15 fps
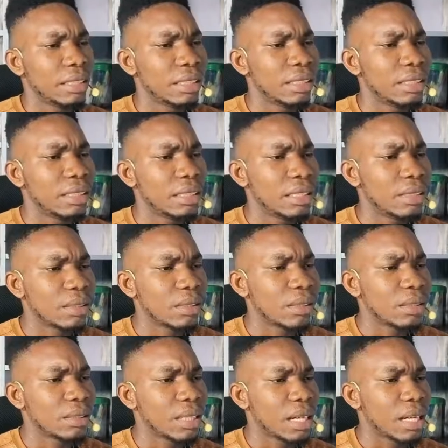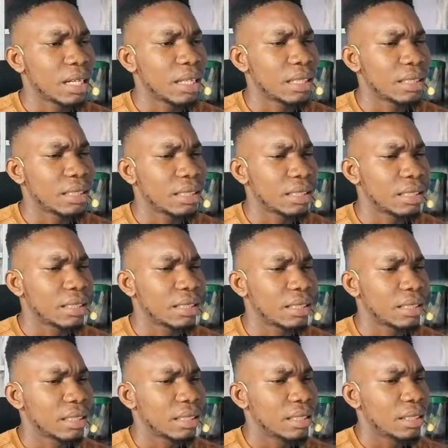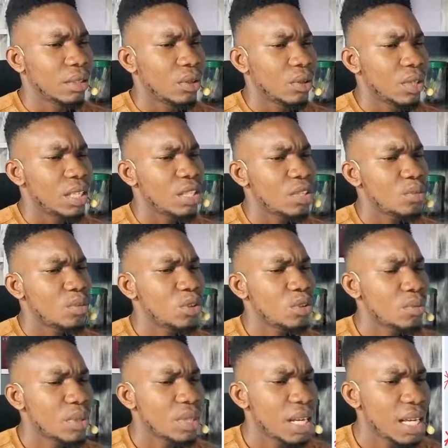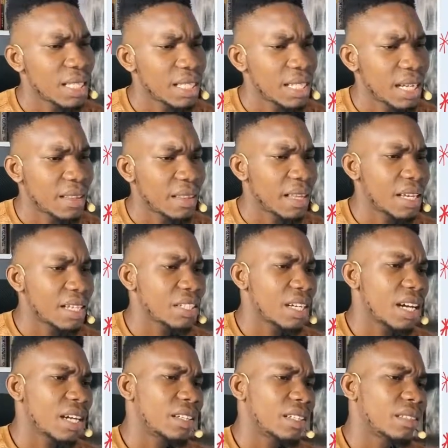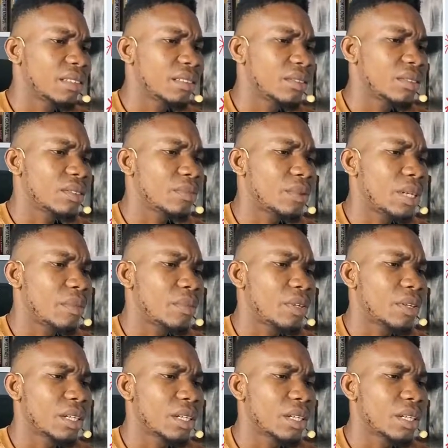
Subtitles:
This order. Okay, this is supposed to be less than tertiary, not primary.